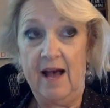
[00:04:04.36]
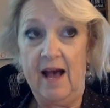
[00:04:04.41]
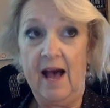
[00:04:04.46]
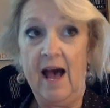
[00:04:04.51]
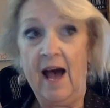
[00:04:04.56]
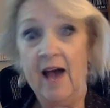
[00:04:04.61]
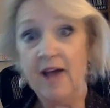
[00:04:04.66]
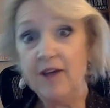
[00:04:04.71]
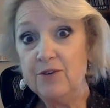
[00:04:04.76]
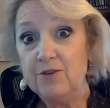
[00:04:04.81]

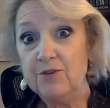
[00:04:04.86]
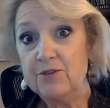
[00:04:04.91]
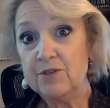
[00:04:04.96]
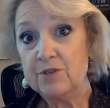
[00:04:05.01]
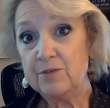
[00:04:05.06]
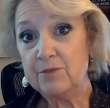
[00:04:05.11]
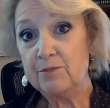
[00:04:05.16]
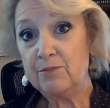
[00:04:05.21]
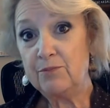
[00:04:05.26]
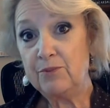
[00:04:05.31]
I use
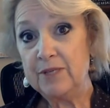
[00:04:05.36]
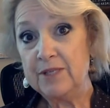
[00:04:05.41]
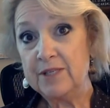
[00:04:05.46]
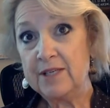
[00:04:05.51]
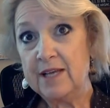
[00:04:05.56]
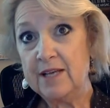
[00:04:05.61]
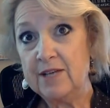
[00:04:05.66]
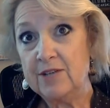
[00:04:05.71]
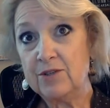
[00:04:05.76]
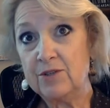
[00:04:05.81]
a
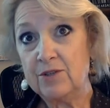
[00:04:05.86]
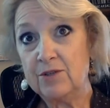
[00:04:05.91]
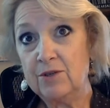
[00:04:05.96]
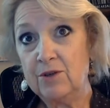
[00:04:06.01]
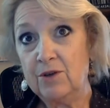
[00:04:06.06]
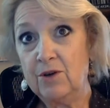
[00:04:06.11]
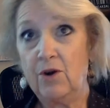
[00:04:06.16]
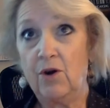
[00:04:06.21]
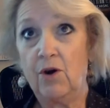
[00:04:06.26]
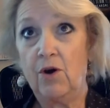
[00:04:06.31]

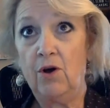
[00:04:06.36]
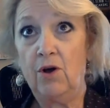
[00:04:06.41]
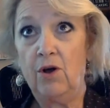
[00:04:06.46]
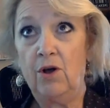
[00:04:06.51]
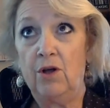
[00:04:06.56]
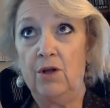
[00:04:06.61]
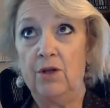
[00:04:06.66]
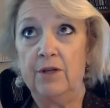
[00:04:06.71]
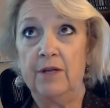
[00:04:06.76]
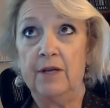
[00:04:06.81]
pre-scheduler
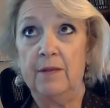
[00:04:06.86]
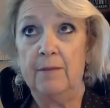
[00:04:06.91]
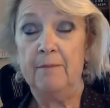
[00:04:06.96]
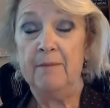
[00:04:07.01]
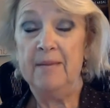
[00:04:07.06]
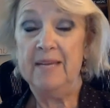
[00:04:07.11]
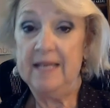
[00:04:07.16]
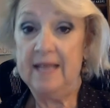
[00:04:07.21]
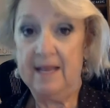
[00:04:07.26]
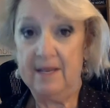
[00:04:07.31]
called
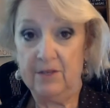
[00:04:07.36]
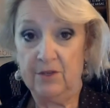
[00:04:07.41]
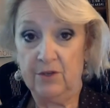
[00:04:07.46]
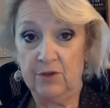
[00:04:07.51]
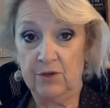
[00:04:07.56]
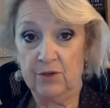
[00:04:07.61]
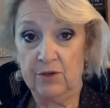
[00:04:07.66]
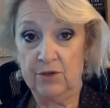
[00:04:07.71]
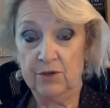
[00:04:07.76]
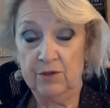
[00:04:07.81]
Meet
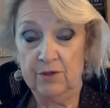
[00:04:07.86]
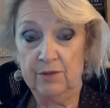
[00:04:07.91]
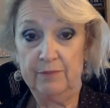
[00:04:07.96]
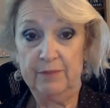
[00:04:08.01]
Edgar,